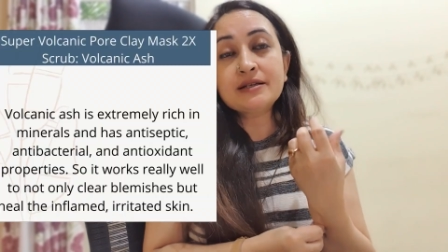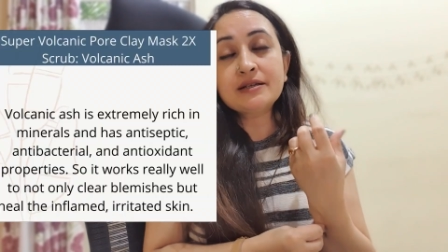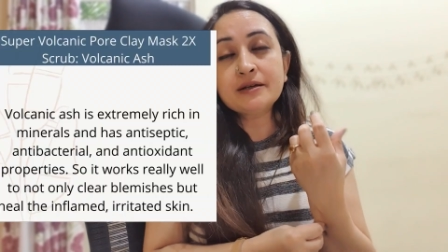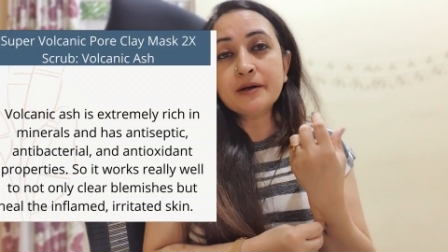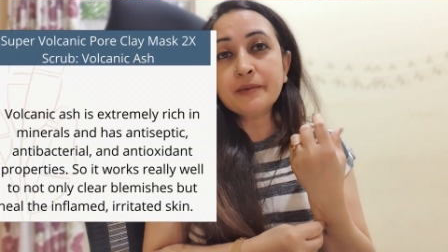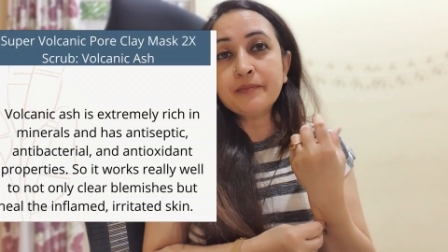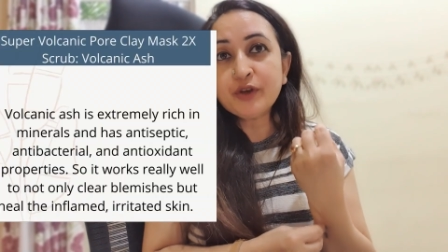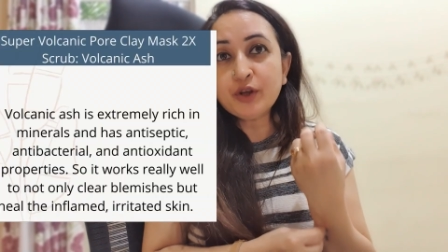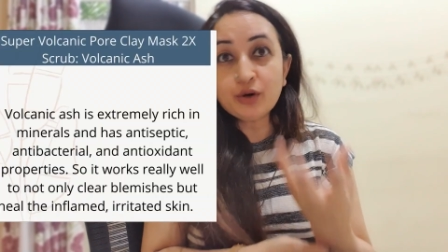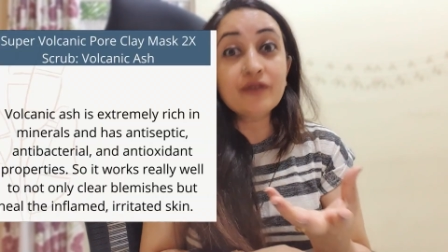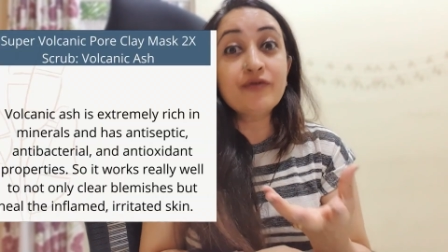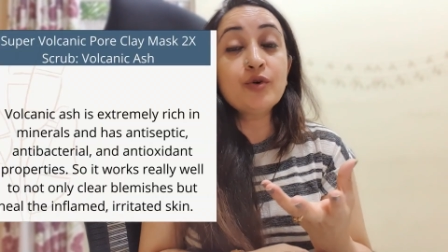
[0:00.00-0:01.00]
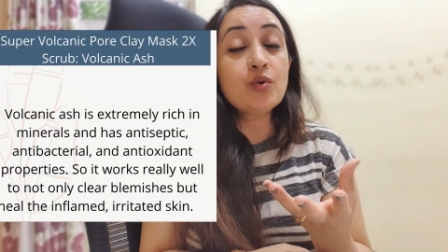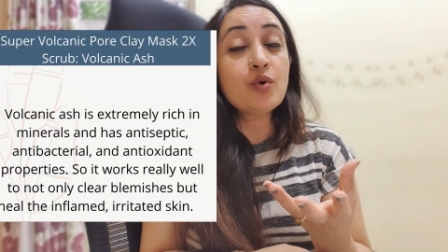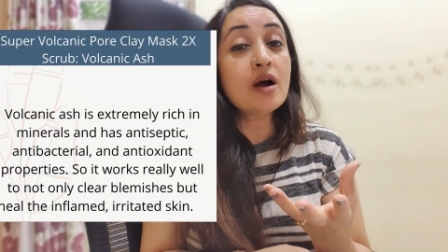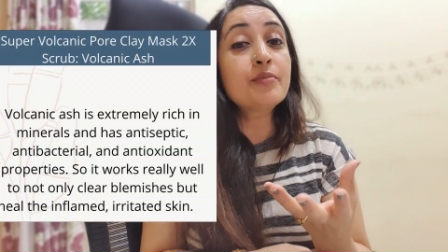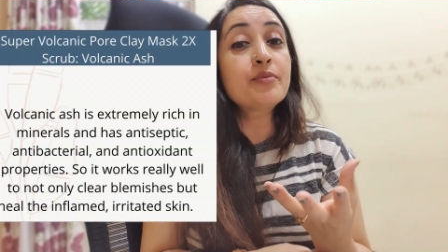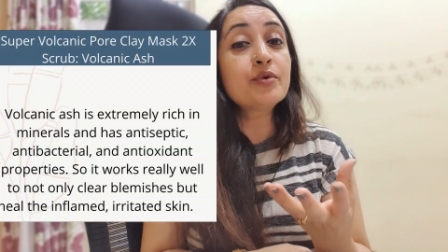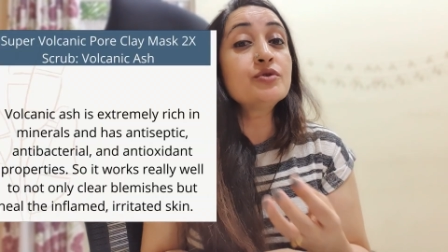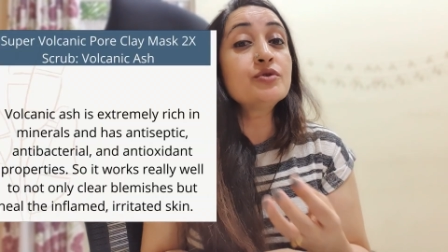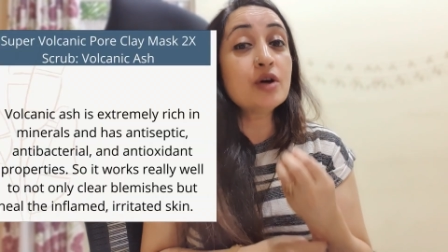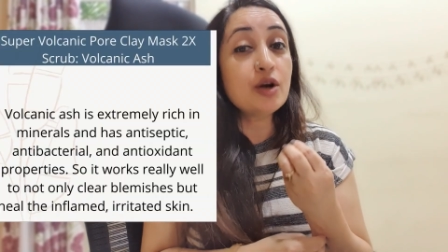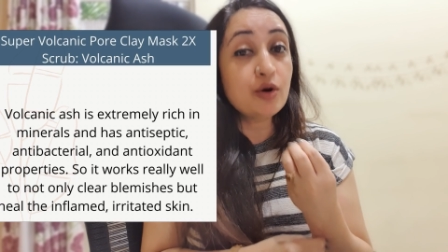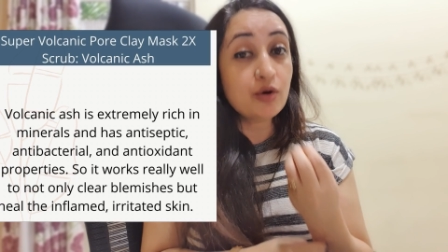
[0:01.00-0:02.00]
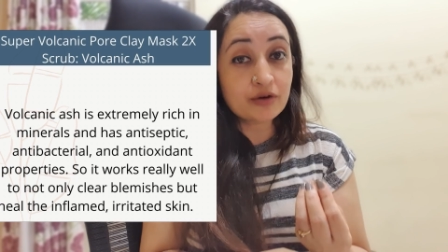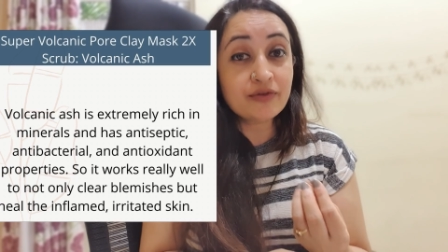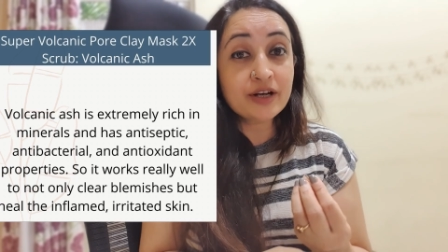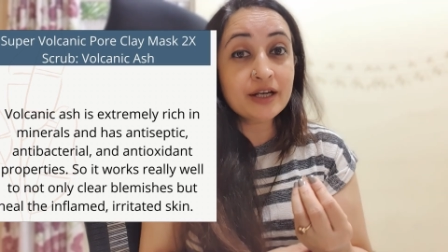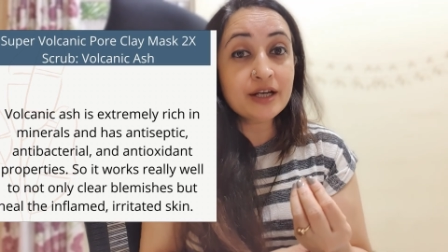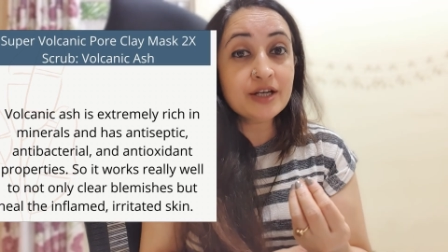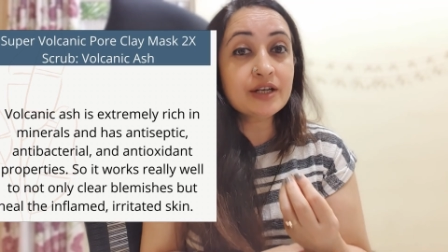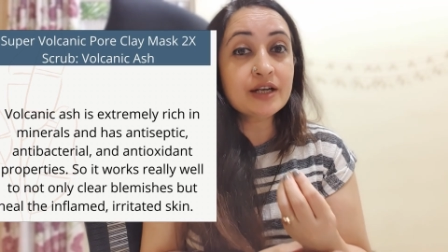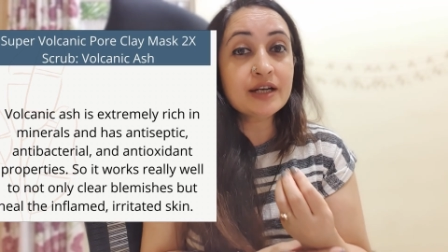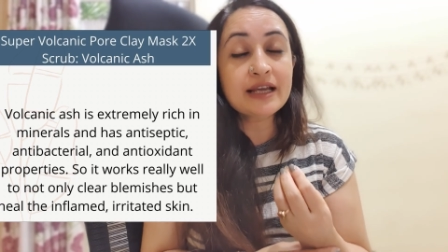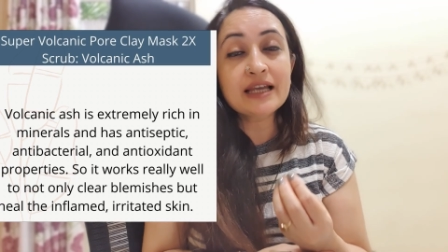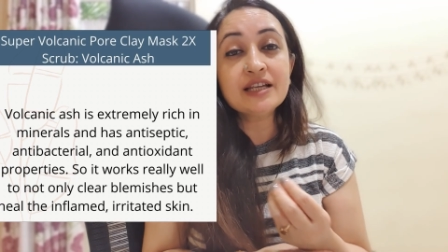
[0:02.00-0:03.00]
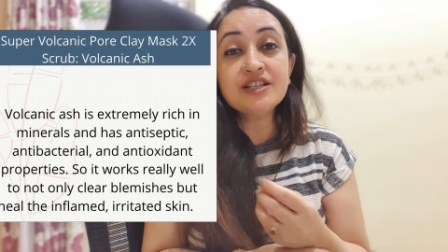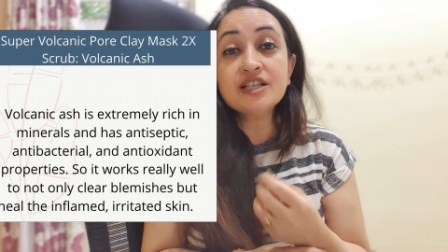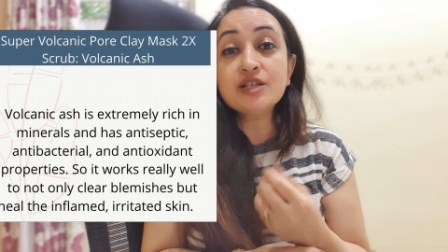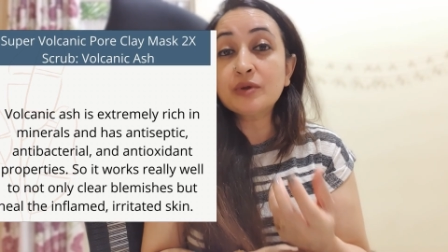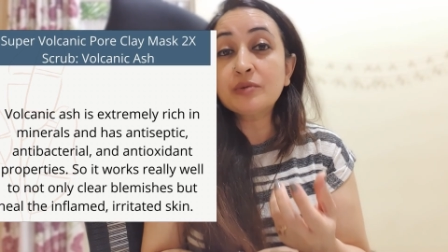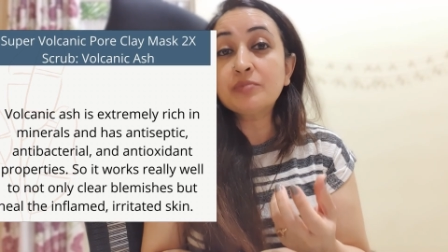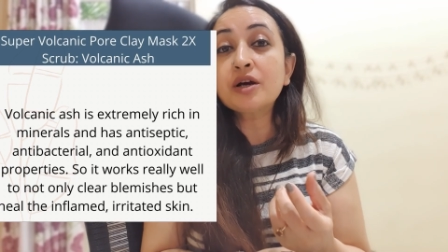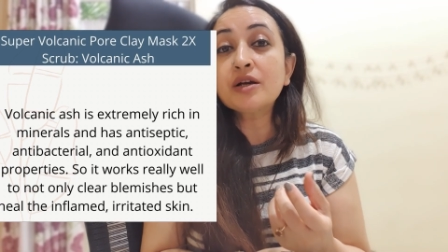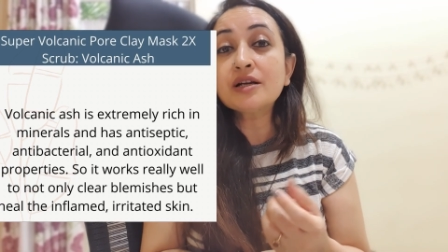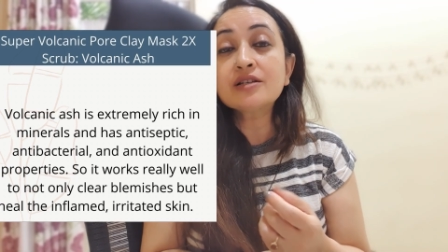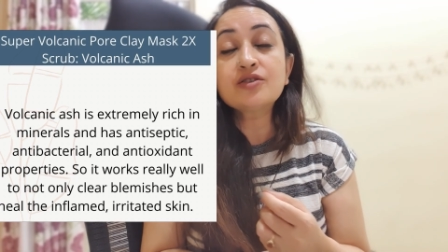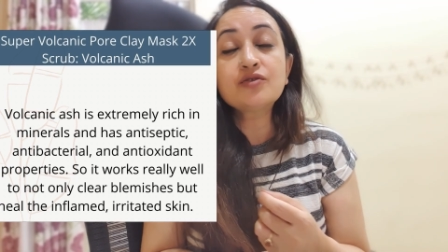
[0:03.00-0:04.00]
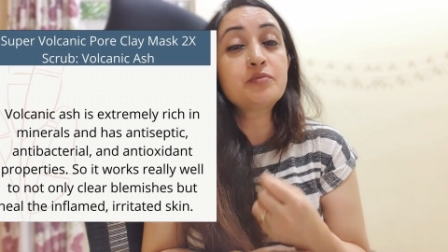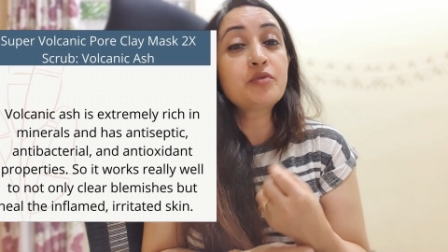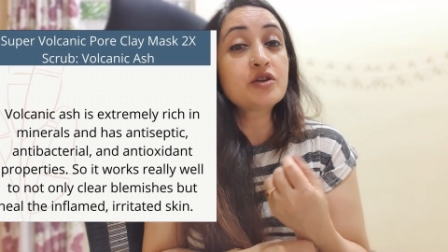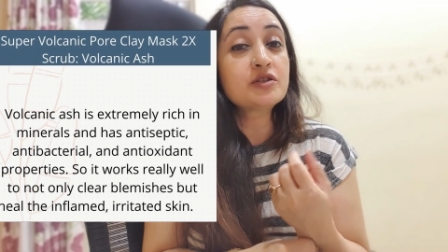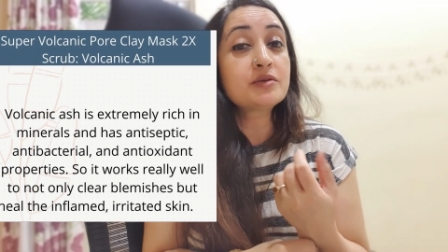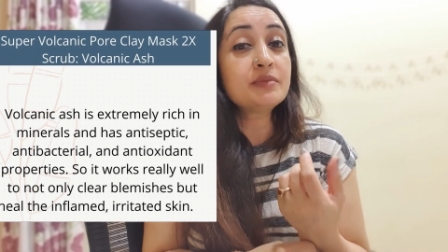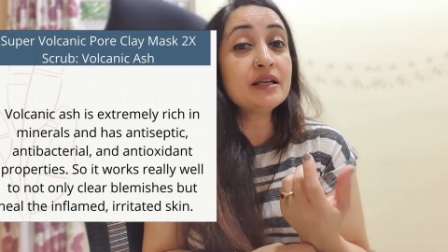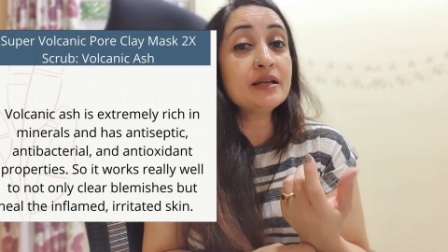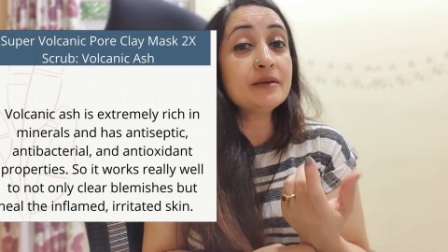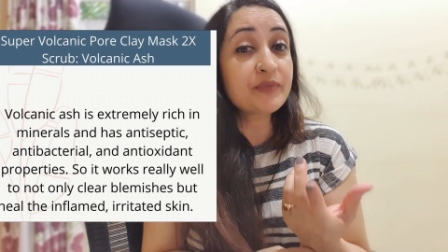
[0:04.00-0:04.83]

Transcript: um, you know, if you are prone to a lot of irritation and allergies with products, you would possibly